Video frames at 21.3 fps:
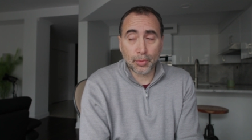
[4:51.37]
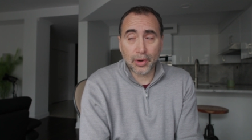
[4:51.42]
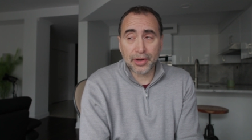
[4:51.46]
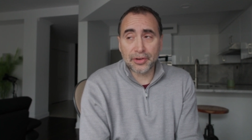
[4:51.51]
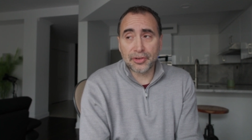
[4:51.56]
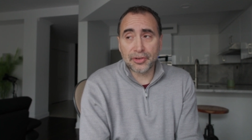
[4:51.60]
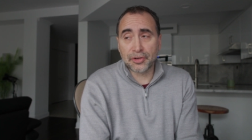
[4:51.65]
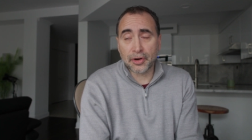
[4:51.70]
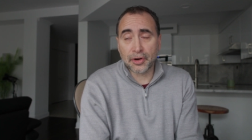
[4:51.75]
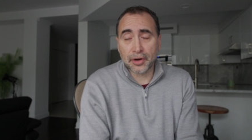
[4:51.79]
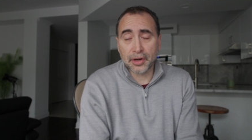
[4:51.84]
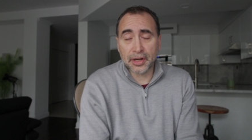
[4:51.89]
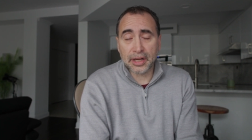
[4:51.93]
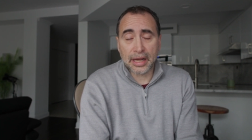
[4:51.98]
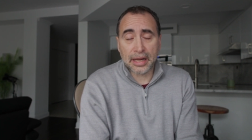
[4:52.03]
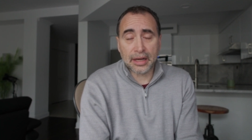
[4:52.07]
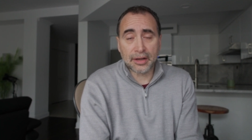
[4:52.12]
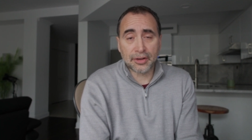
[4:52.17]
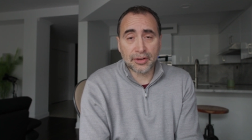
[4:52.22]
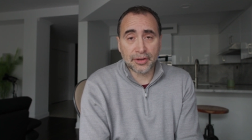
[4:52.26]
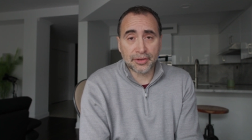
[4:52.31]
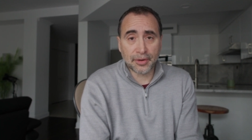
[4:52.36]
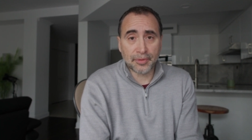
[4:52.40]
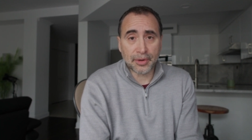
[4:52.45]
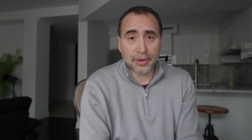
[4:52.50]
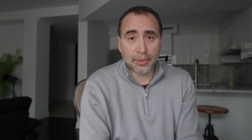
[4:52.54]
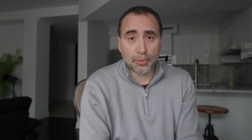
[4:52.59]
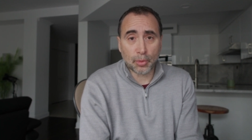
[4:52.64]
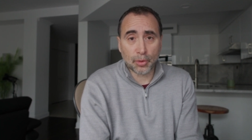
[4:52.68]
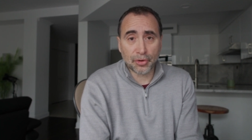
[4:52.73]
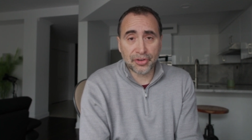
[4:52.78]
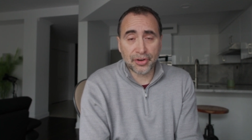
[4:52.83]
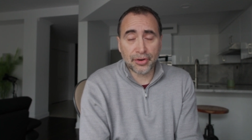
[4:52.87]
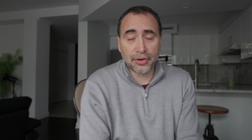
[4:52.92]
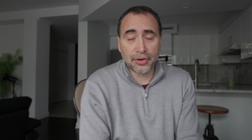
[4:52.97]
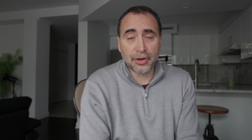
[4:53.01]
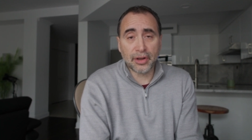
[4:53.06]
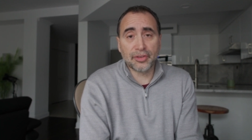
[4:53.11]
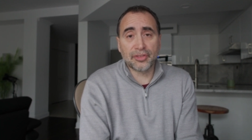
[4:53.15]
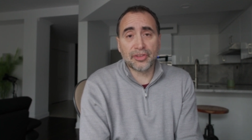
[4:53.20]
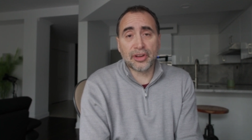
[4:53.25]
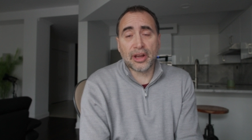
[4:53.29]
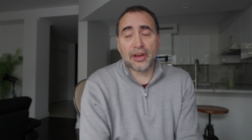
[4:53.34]
When you're starting to get into something more
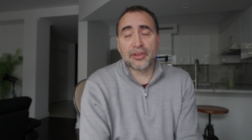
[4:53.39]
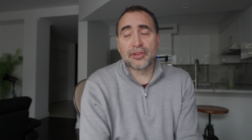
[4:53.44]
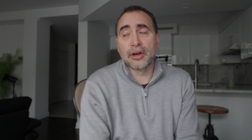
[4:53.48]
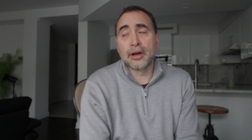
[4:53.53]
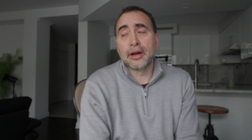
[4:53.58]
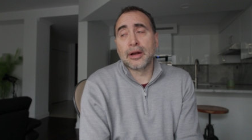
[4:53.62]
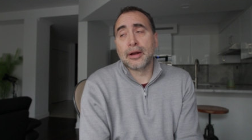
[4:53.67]
serious, yes,